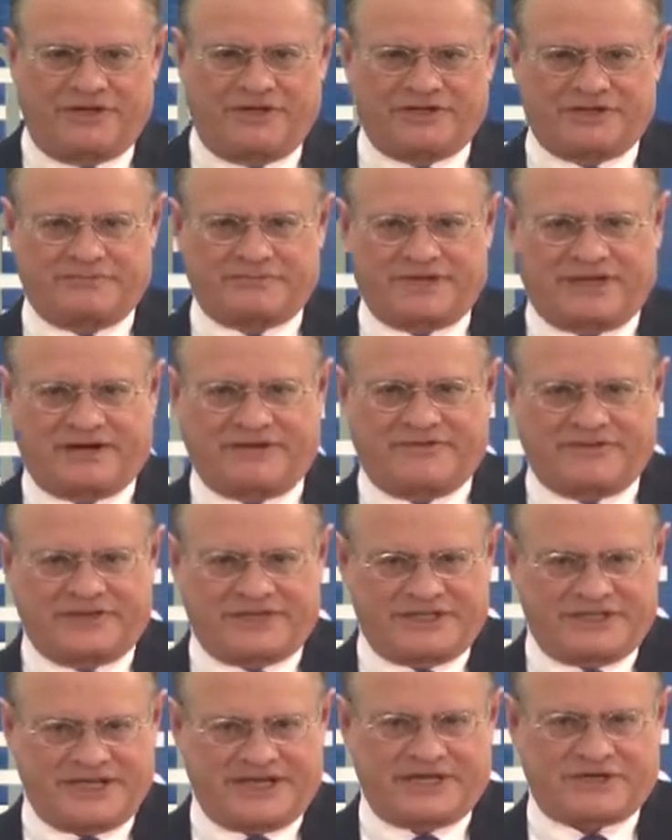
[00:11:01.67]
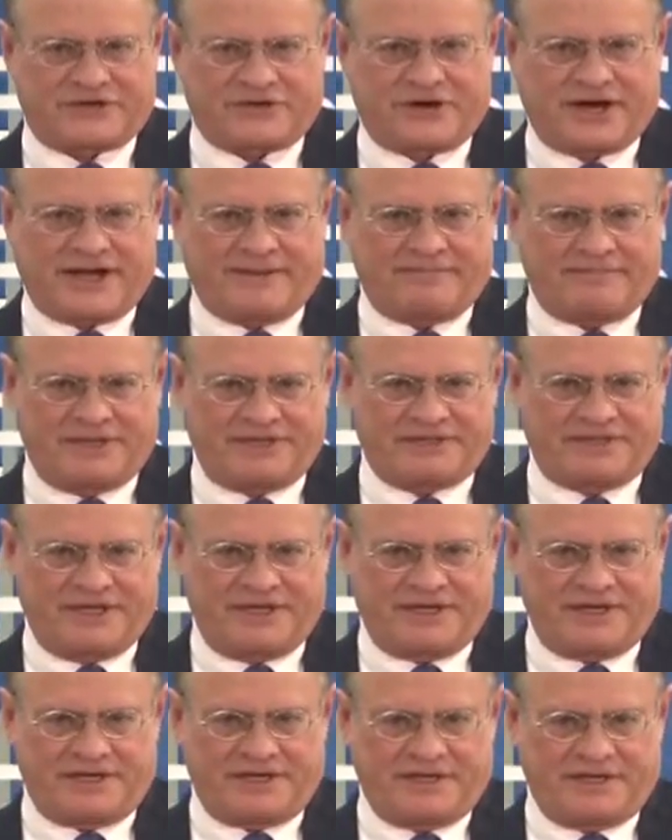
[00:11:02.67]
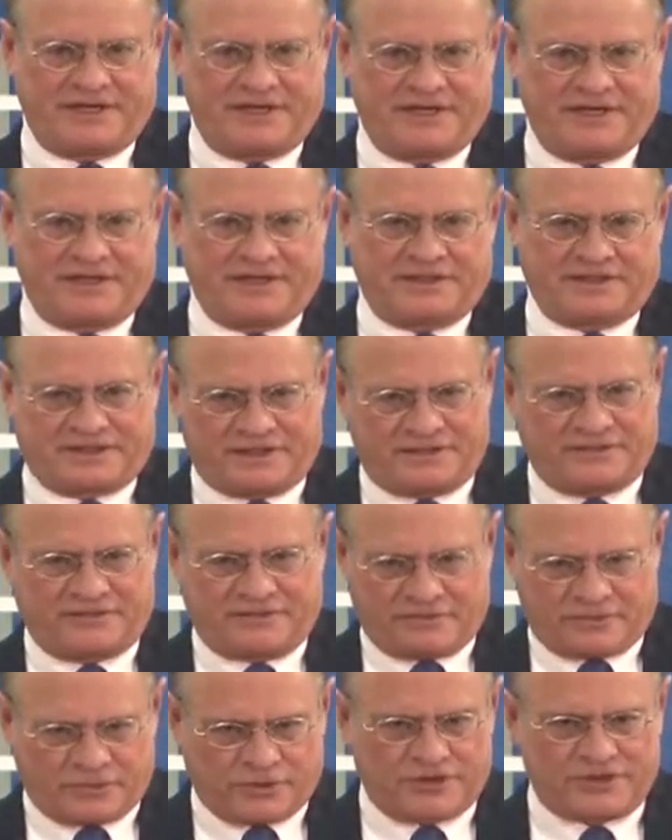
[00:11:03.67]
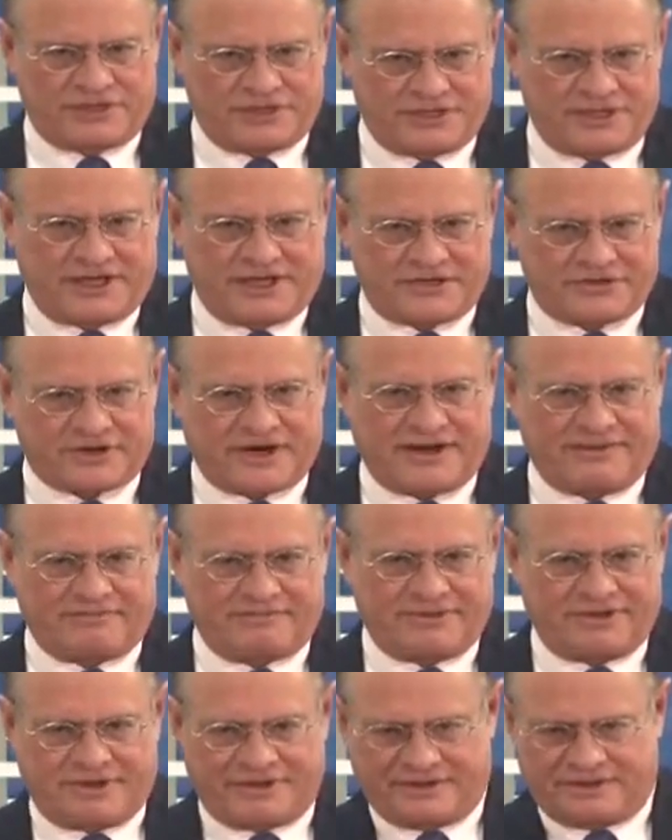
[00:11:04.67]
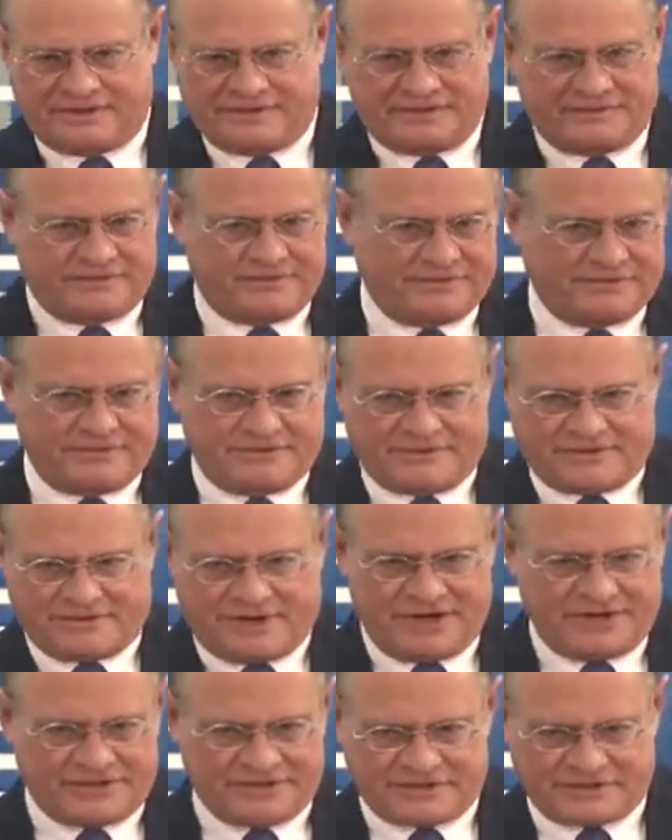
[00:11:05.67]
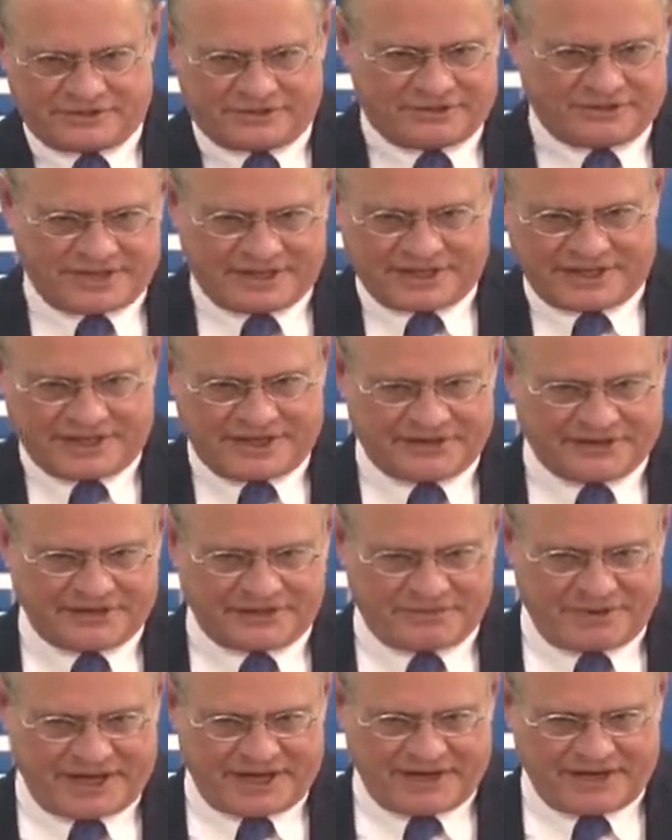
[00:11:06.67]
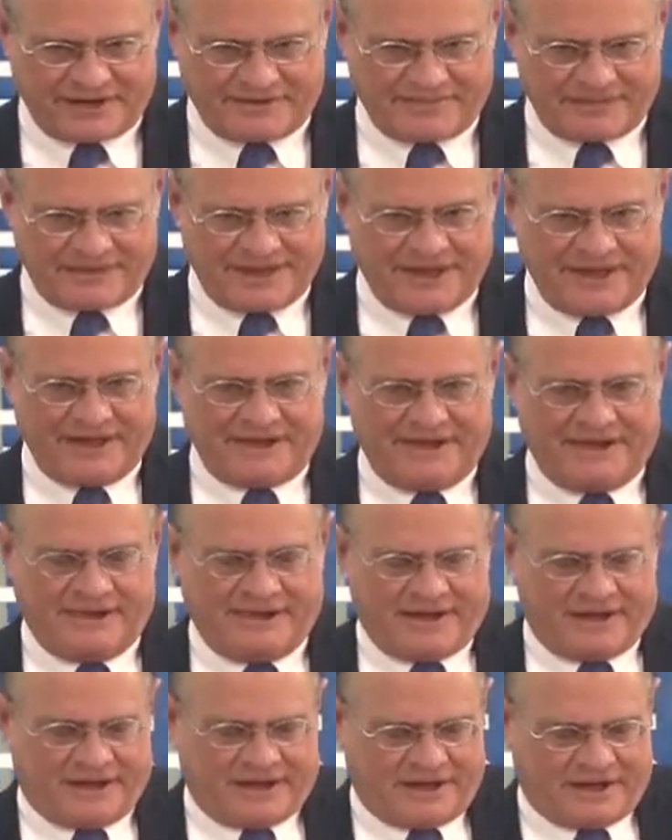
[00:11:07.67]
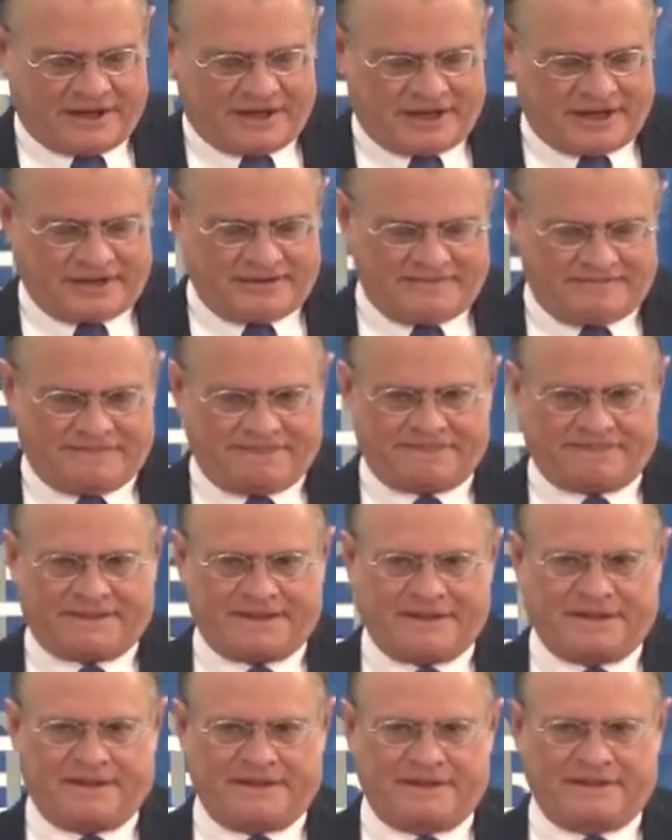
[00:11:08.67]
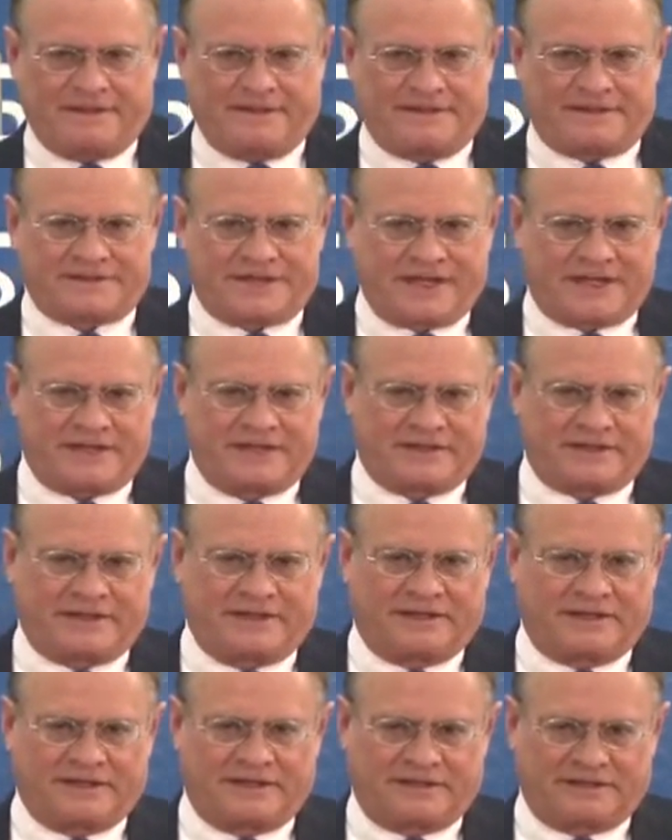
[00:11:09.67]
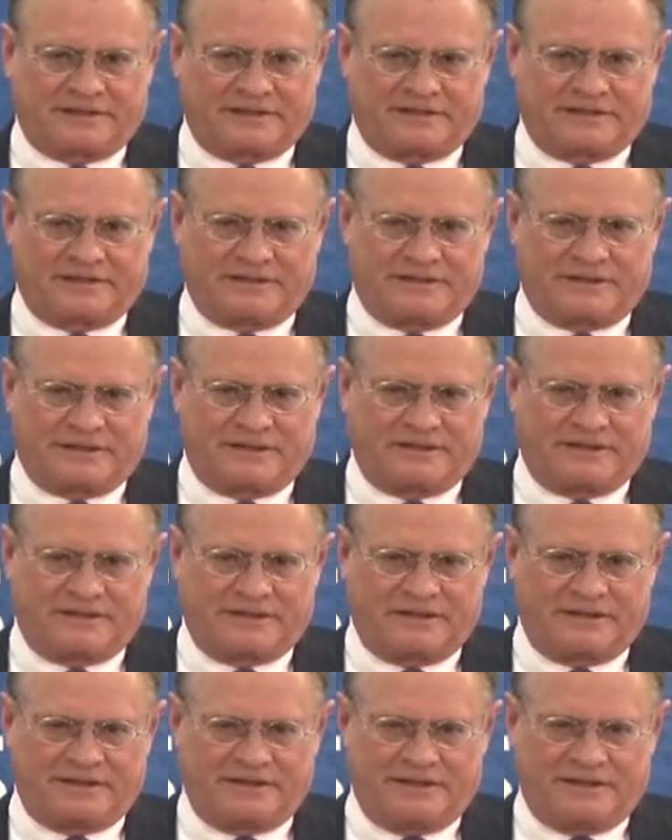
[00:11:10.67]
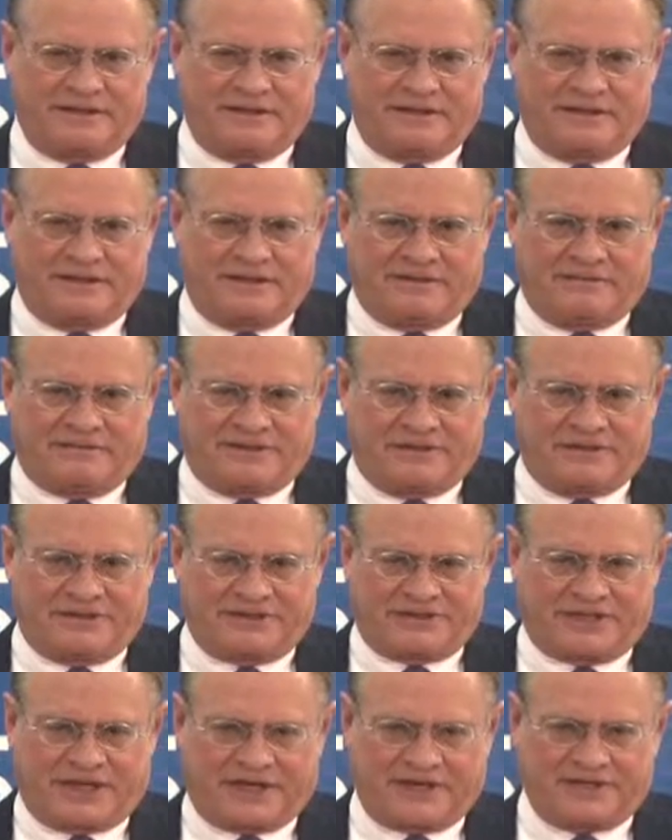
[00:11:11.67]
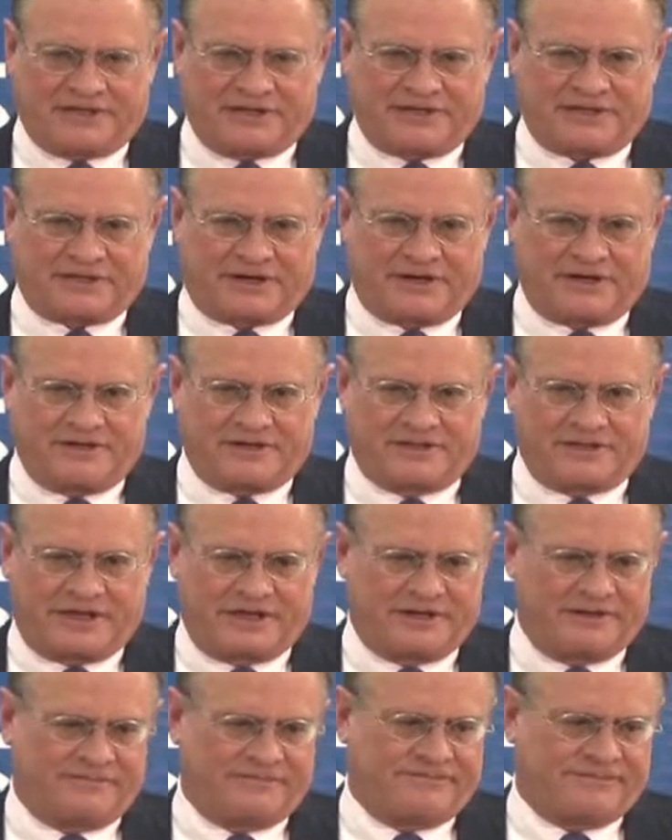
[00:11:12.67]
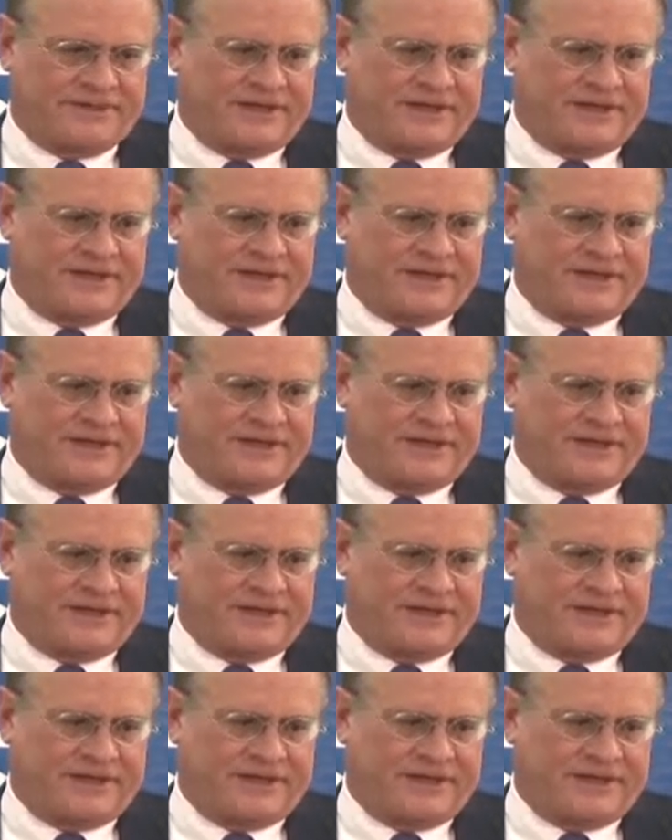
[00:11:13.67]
Egypt out of the debt trap it's in. It's in a worse debt trap than Greece or Italy or Spain. The second thing that both the Saudis and Qataris done,